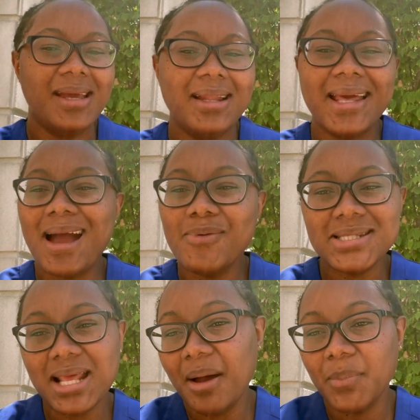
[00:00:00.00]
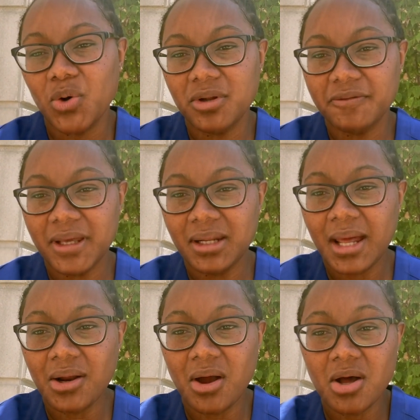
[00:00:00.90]
Like I was not motivated at
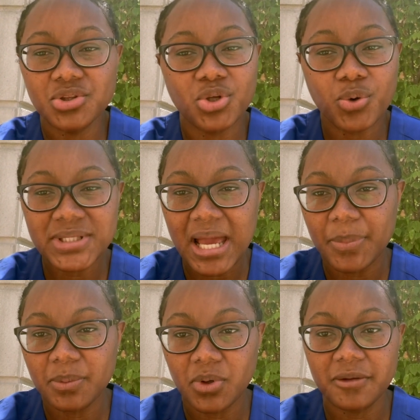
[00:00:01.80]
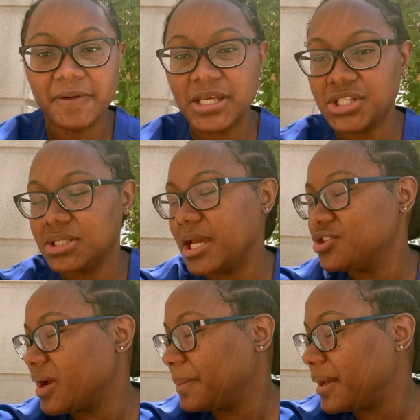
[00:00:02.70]
all, no type of motivation. I
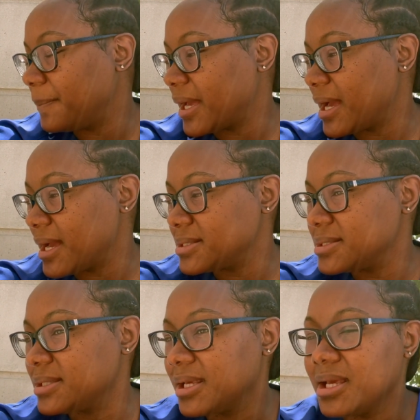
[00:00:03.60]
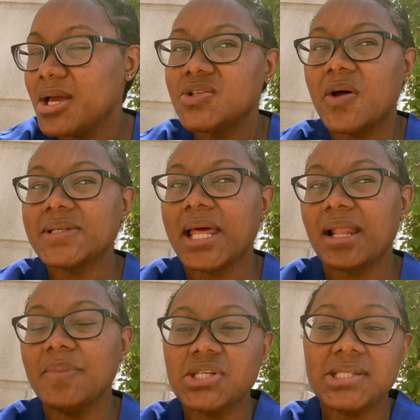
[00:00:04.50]
tried my best. So I was like, let
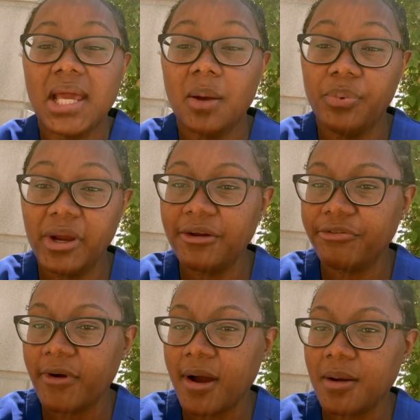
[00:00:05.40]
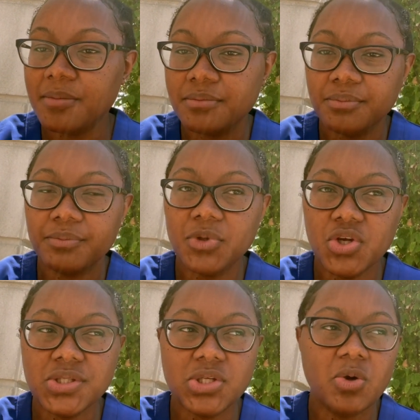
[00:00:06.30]
me just take a break from
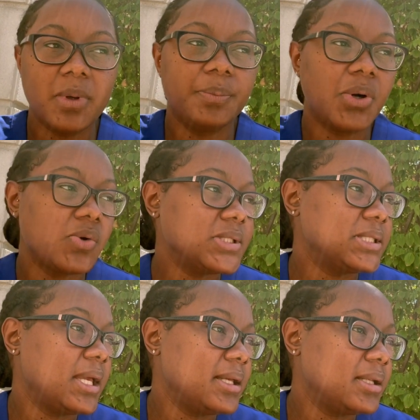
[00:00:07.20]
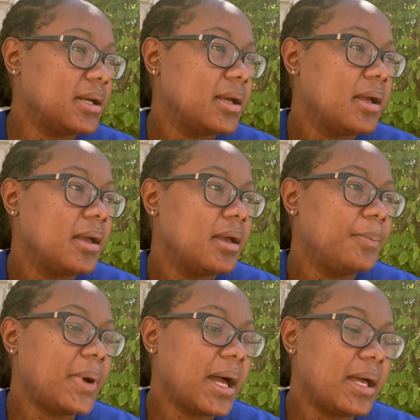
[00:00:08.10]
YouTube and posting.
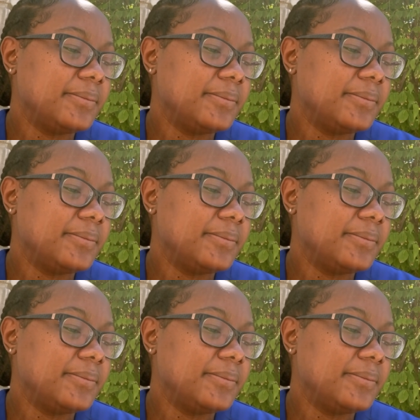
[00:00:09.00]
But